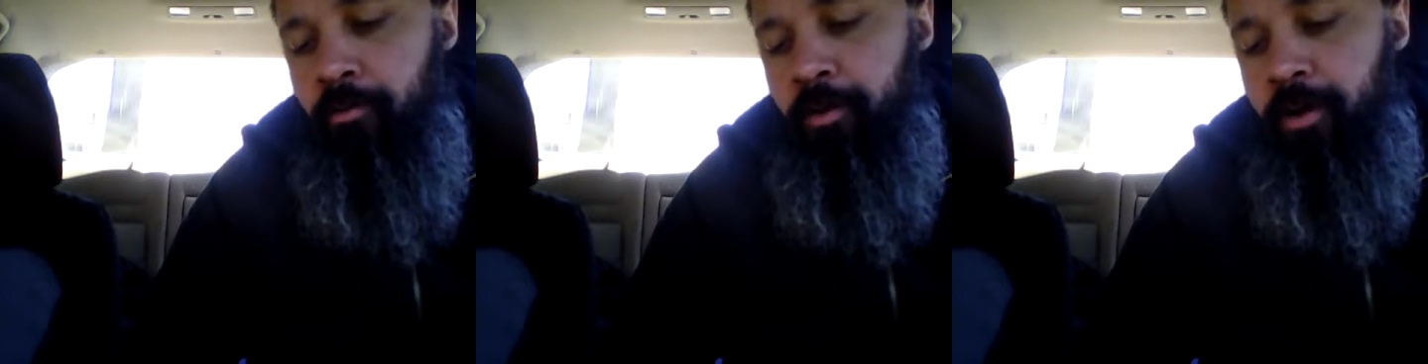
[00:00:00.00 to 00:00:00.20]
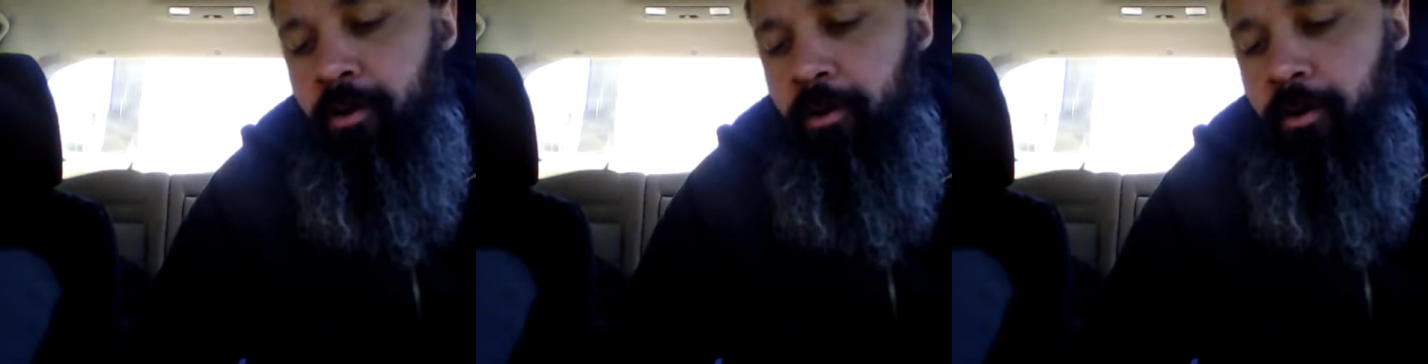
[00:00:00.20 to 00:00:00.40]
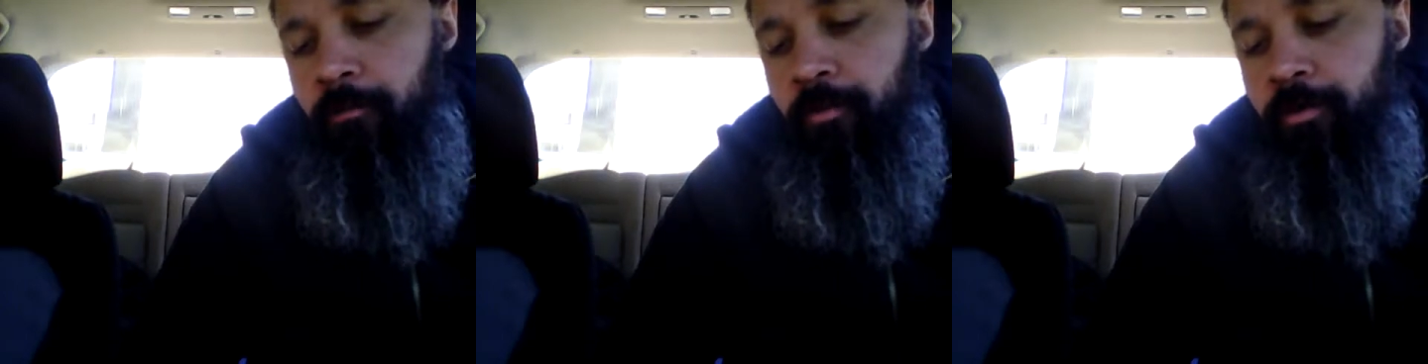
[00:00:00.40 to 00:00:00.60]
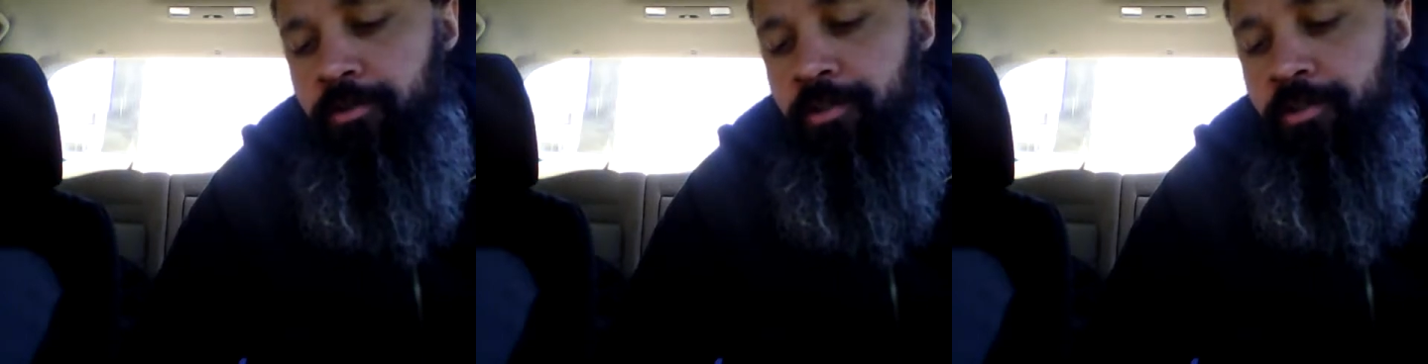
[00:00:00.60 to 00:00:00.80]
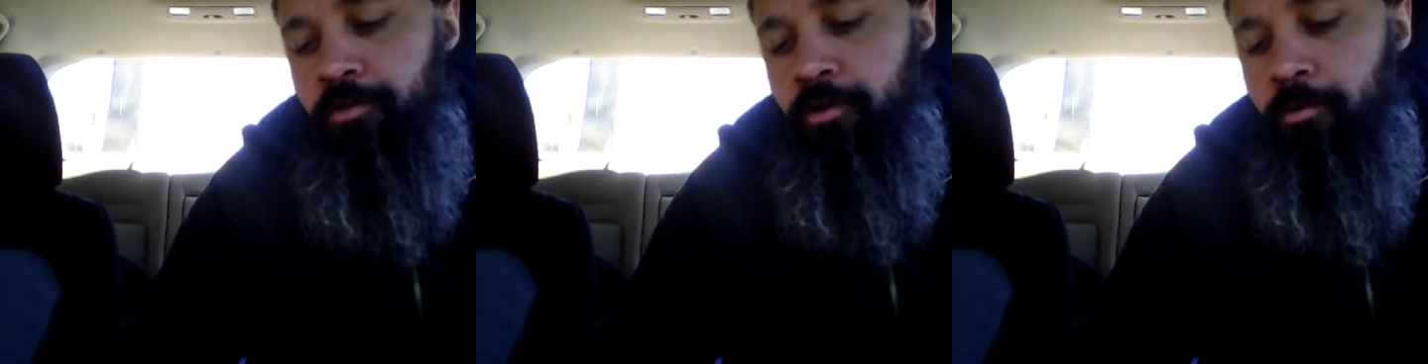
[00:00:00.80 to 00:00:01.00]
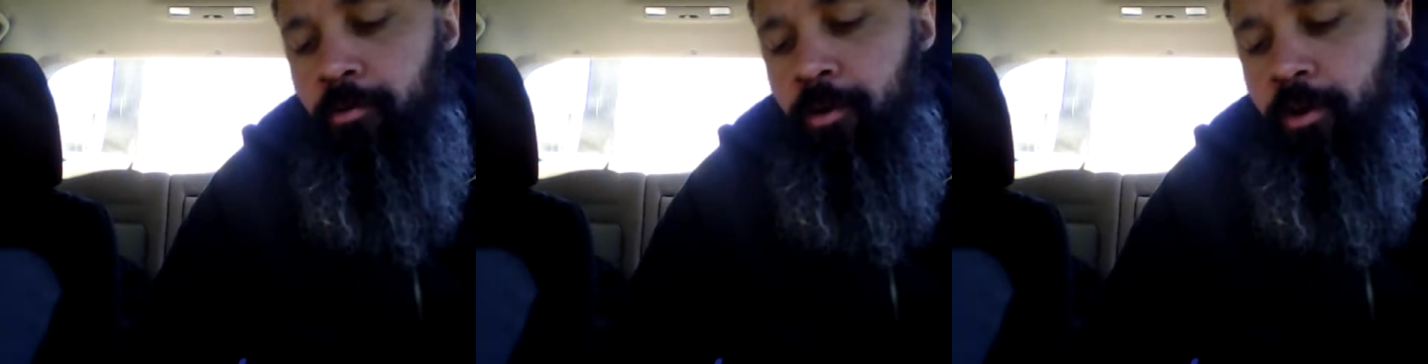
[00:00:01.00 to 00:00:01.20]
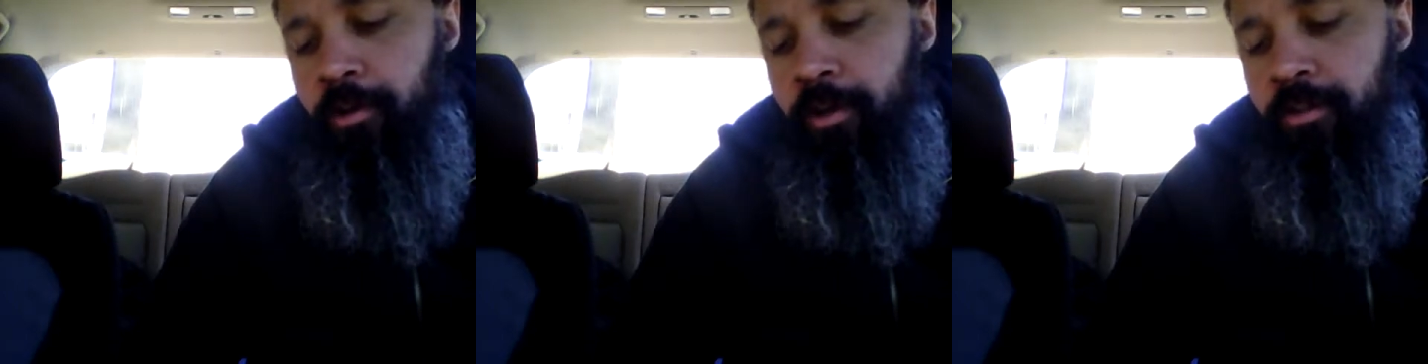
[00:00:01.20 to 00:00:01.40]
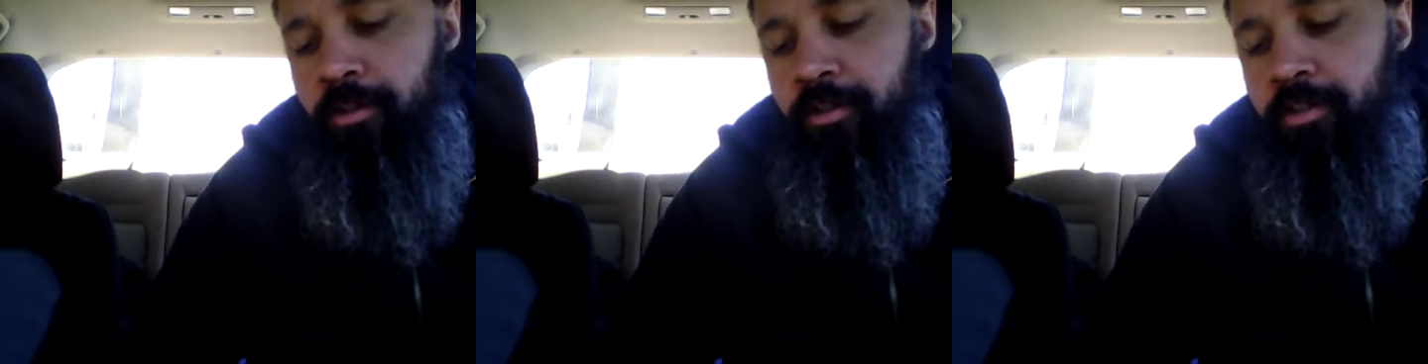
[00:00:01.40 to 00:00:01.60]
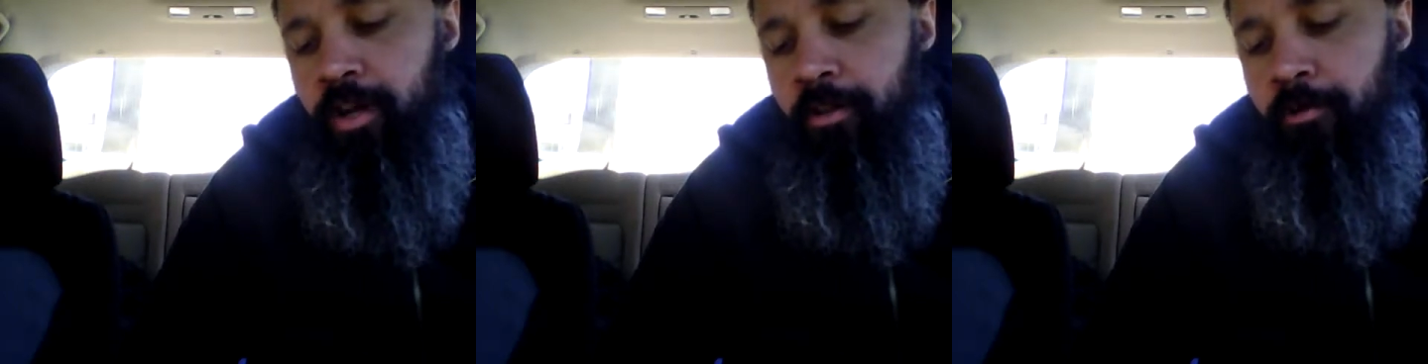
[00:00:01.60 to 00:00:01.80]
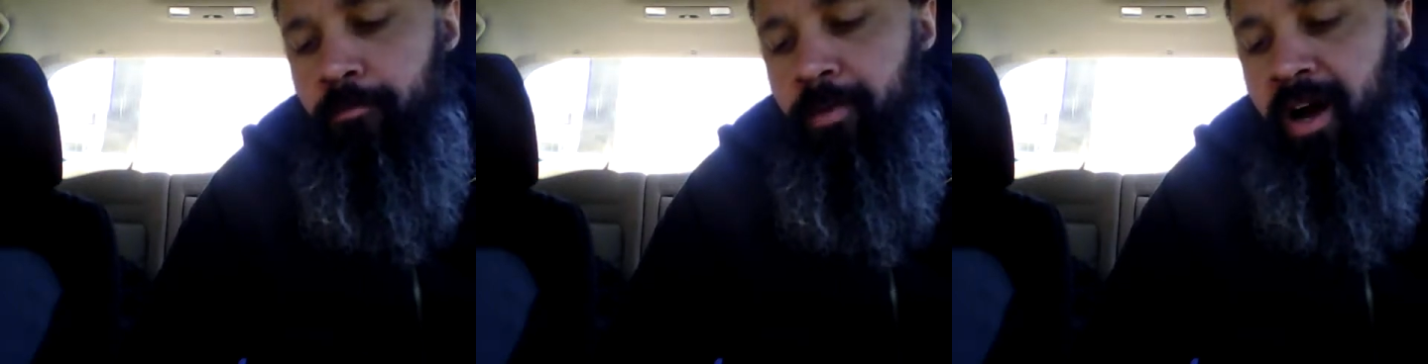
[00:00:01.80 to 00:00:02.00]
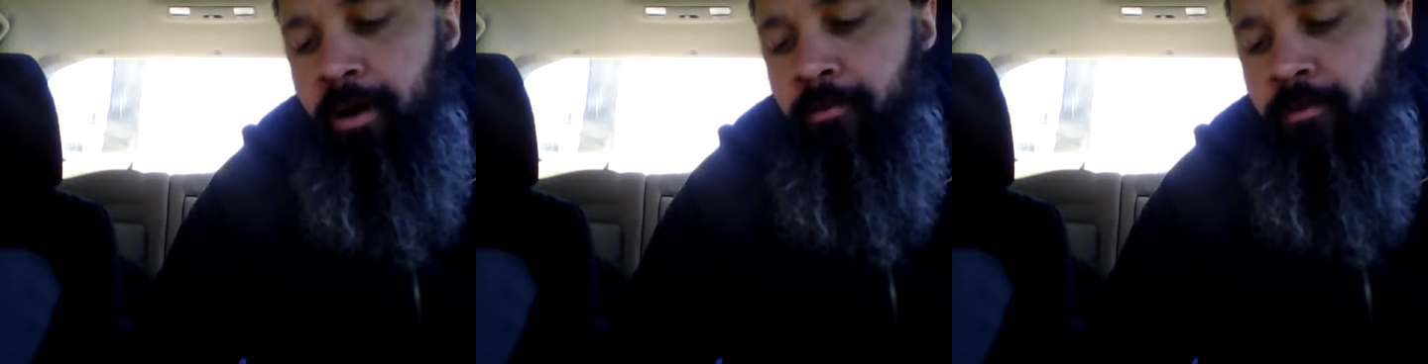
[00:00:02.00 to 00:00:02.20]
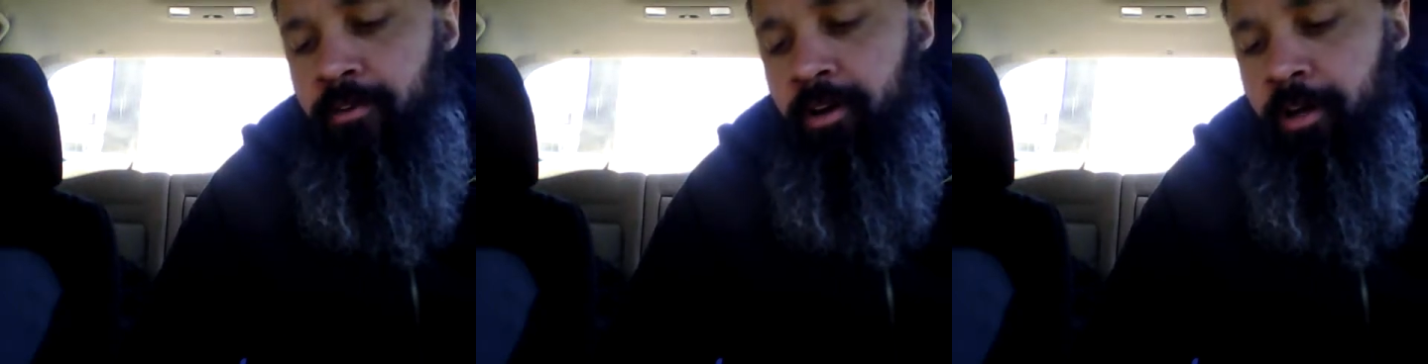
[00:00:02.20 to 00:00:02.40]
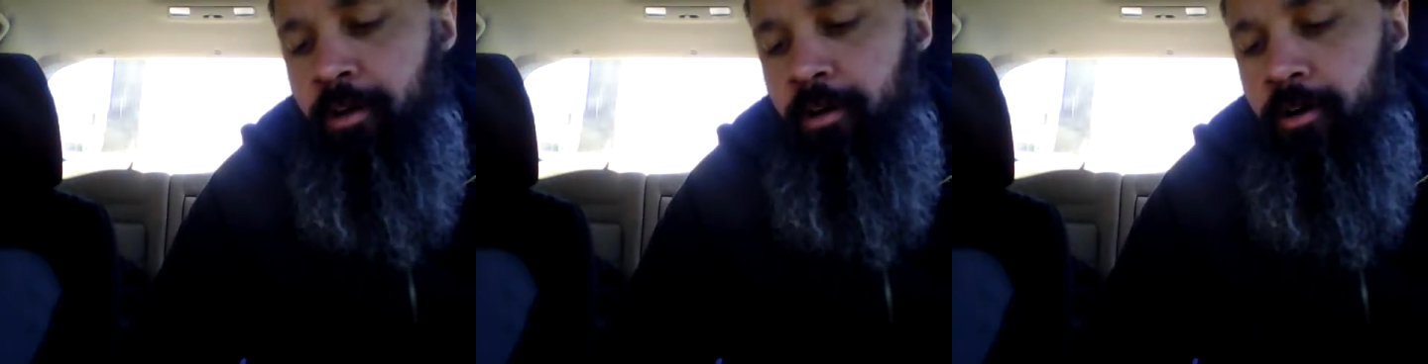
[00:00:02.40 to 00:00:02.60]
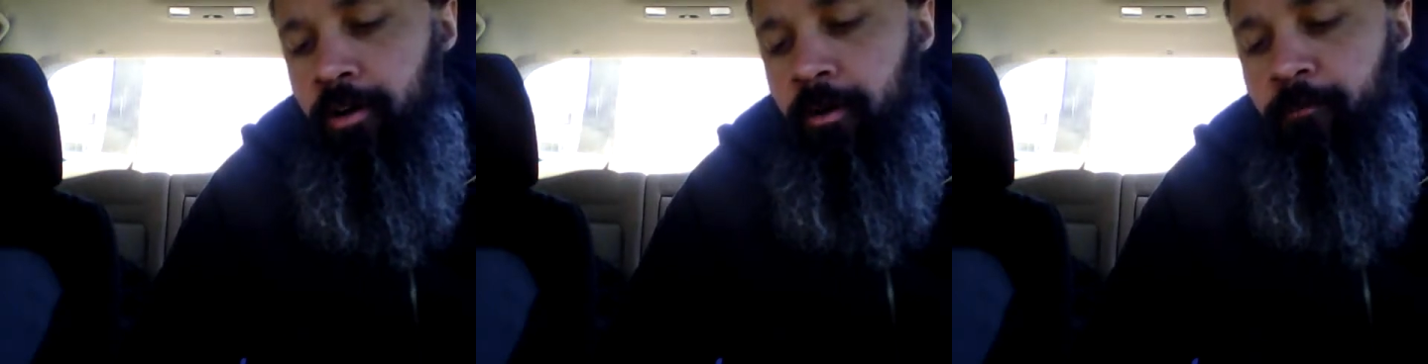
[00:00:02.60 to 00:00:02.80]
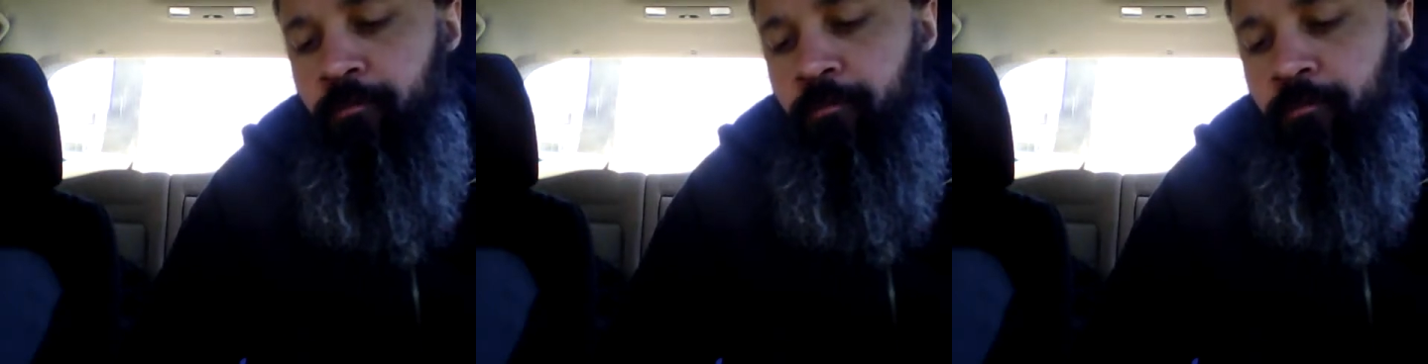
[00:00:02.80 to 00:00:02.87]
but there's this group called like the Southern Poverty